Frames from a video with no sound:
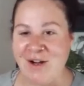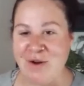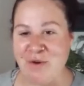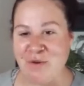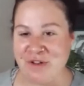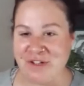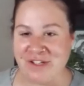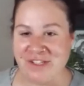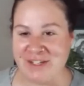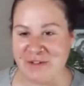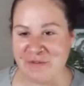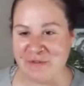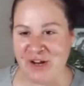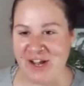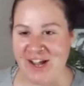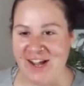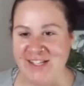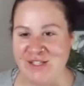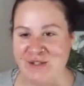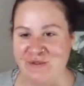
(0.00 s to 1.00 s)
I know there are
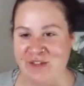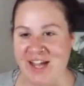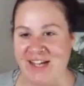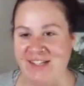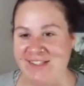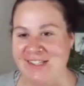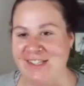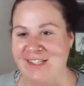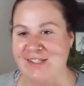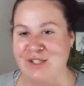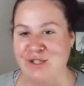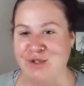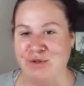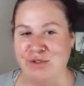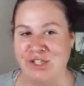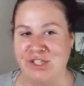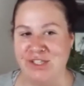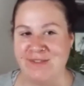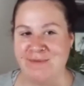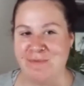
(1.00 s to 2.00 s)
different kinds of vaccines. You
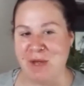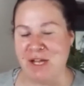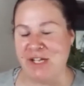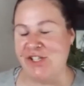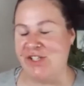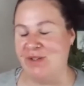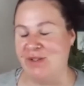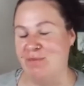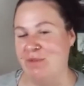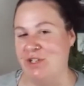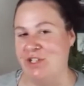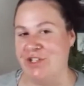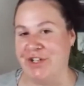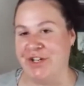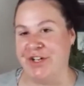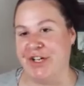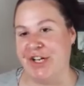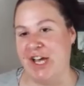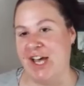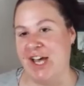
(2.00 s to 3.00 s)
just mentioned
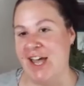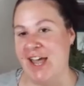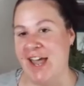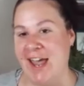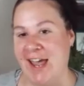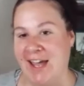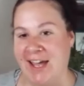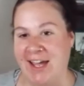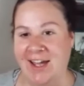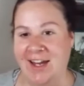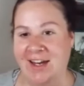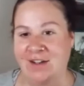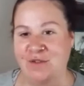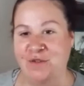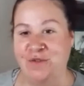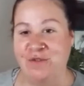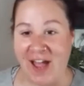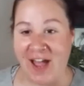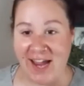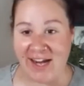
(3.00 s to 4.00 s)
Moderna and
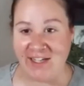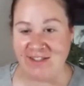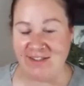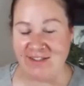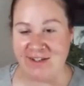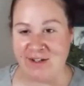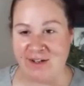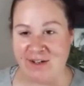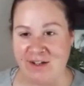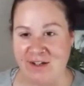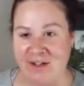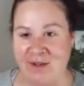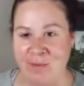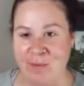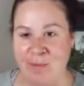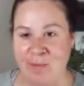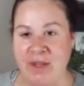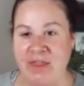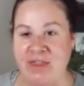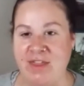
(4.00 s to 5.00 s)
Pfizer,
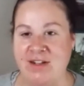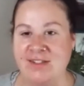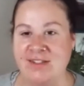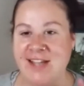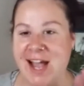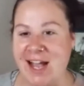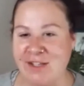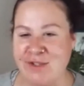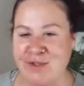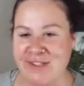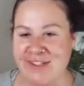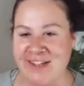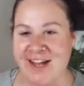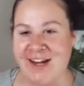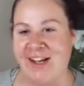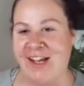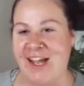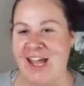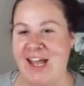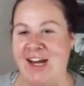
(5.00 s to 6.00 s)
but there's
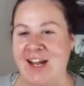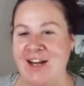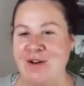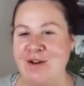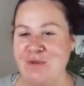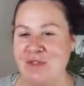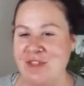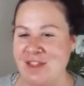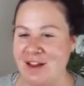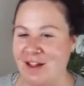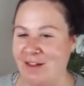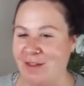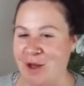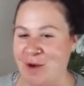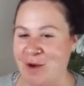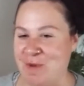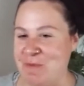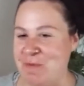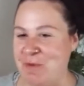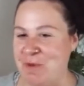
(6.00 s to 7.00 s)
AstraZeneca. And I know that a
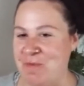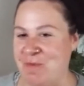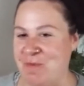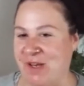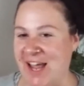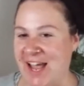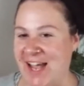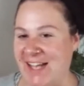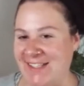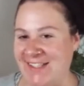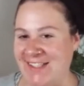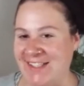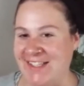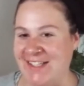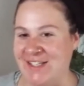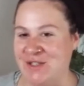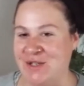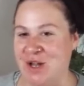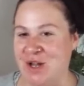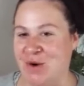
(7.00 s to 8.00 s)
lot of people have been
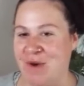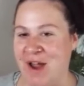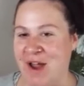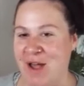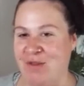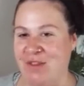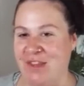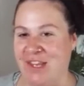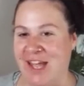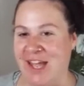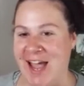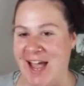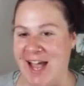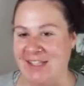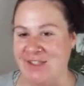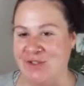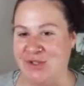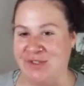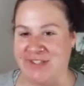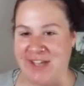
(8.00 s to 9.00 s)
hesitant around the
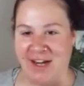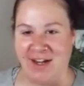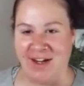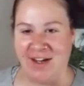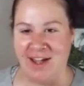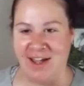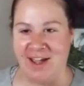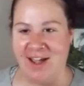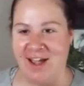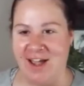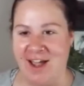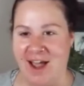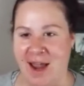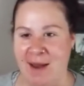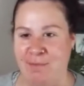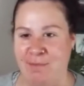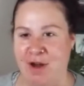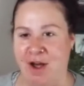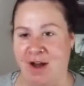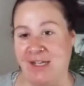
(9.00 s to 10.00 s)
AstraZeneca.
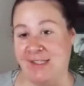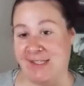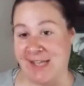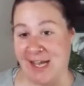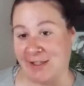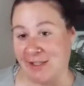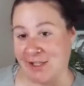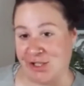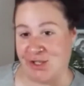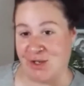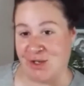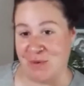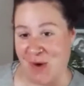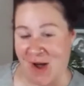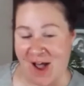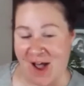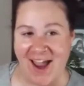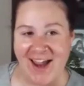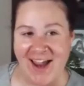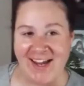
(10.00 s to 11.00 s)
I'm not exactly sure
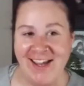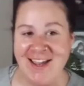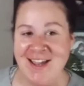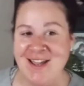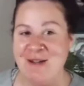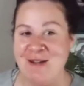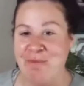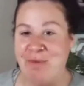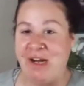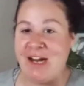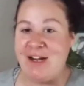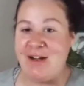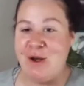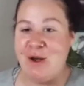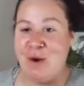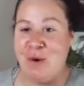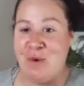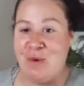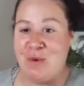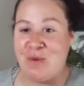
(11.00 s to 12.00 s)
why, but I
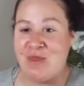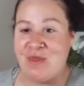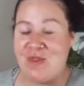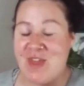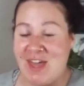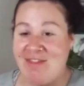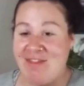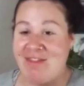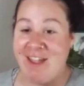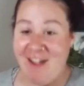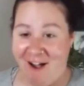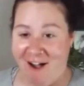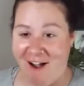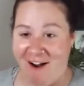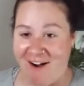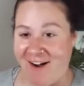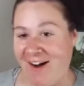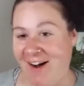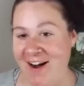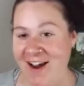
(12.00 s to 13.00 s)
know that they
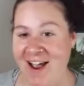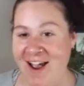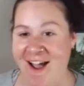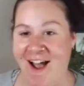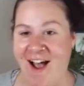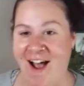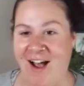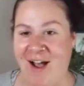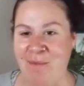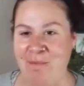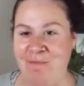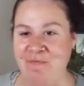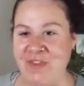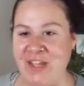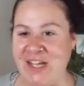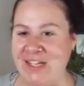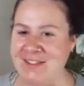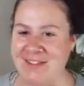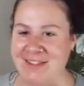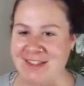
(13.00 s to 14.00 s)
are.
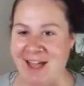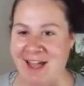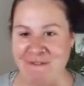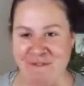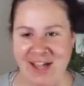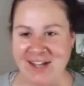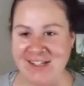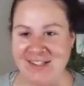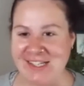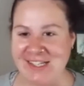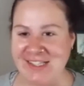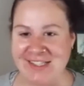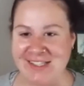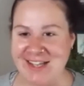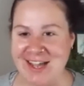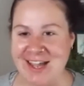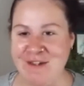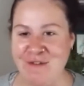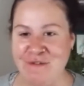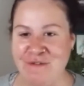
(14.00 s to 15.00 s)
Is that vaccine
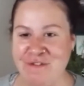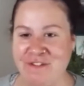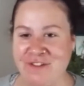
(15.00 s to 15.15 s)
safe?